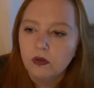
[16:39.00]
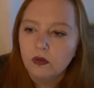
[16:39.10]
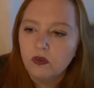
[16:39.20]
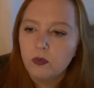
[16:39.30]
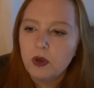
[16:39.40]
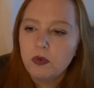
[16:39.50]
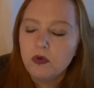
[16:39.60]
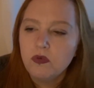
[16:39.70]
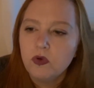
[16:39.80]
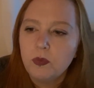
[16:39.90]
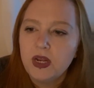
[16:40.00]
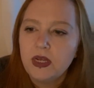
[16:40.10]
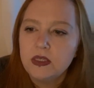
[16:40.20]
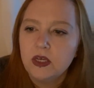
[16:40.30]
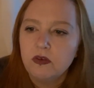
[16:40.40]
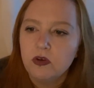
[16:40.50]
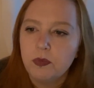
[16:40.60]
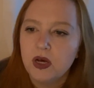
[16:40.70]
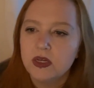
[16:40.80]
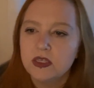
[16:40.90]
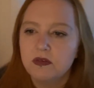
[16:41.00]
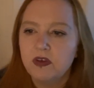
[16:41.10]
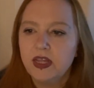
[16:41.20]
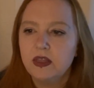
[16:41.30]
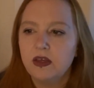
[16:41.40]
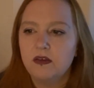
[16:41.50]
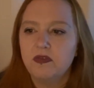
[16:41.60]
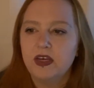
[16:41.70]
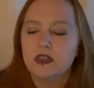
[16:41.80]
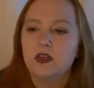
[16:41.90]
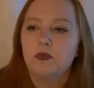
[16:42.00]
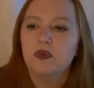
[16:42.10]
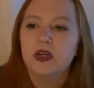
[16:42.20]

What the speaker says: So maybe we're ruminating over a past event that affected our